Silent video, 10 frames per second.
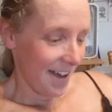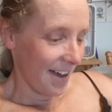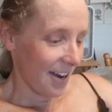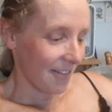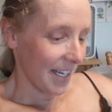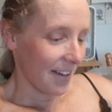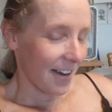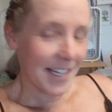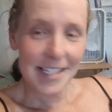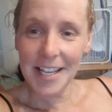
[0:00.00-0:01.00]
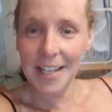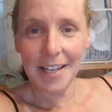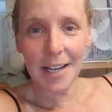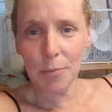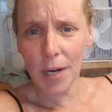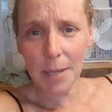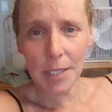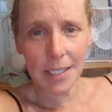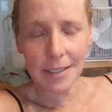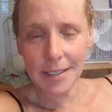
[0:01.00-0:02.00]
All right, guys, I'm
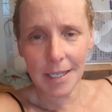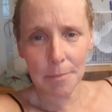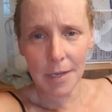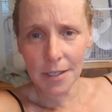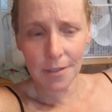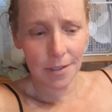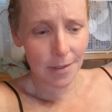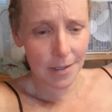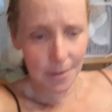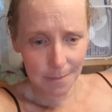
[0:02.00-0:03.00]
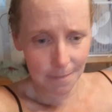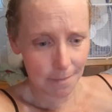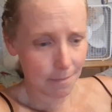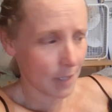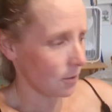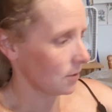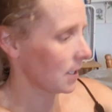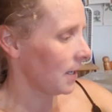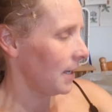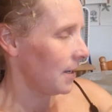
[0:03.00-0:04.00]
rambling, I'm
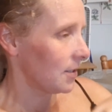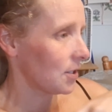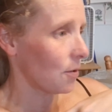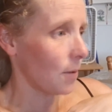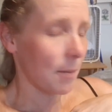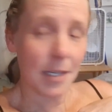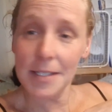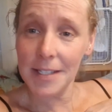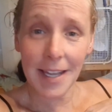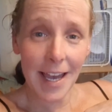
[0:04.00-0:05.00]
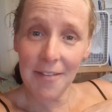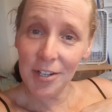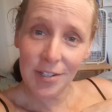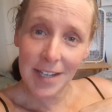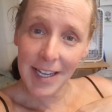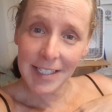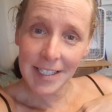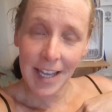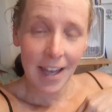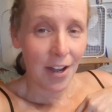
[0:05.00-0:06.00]
muddled, so I'm going to say have a good
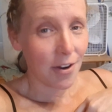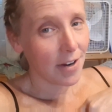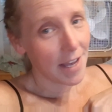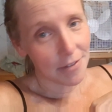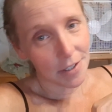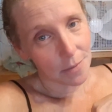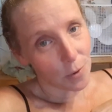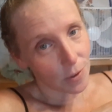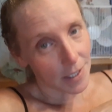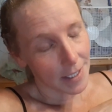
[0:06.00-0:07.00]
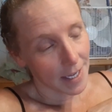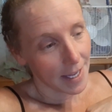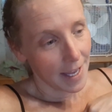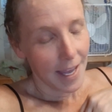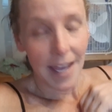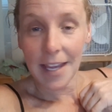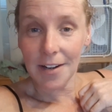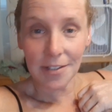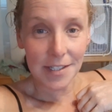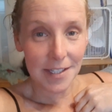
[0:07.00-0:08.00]
night, or have a good morning, and
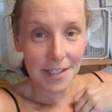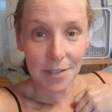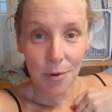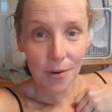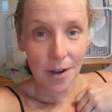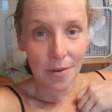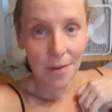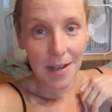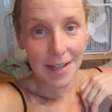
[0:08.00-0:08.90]
I'll see you tomorrow.